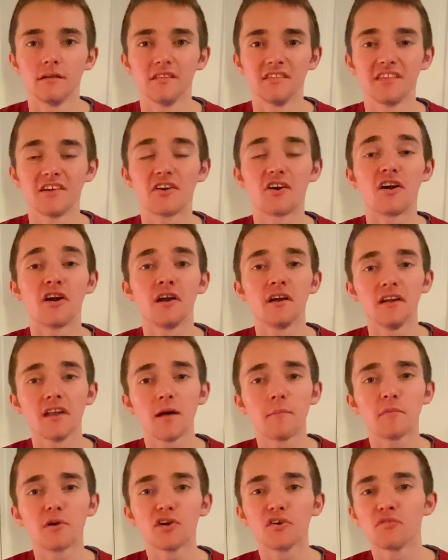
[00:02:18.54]
There are a
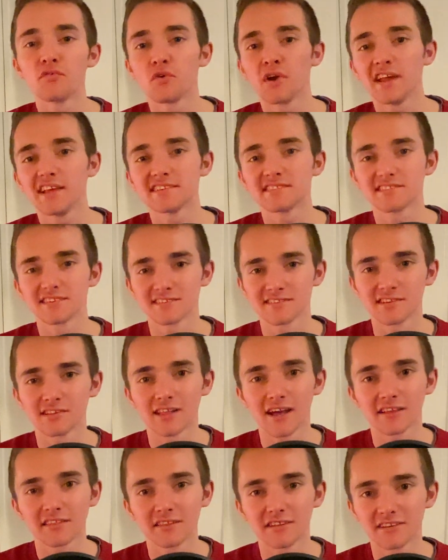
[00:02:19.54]
number of ways to
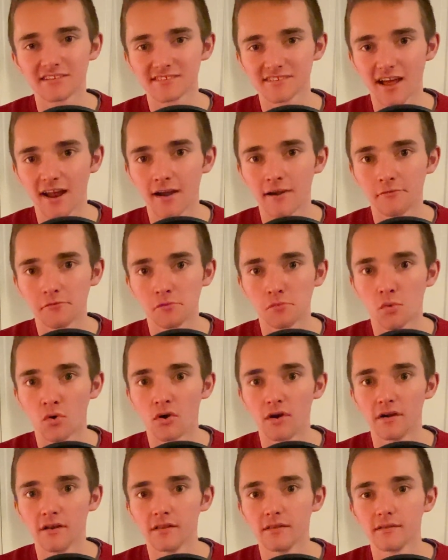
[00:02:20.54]
select the desired
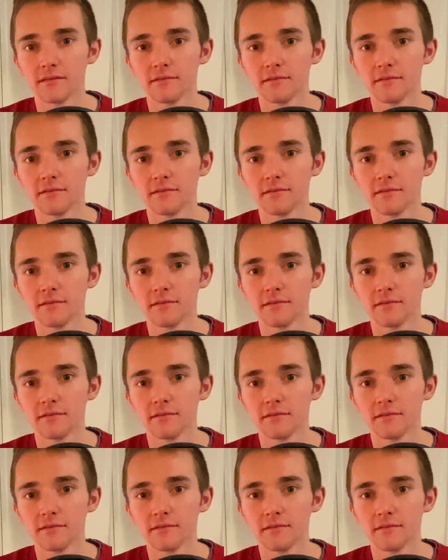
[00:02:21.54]
reward,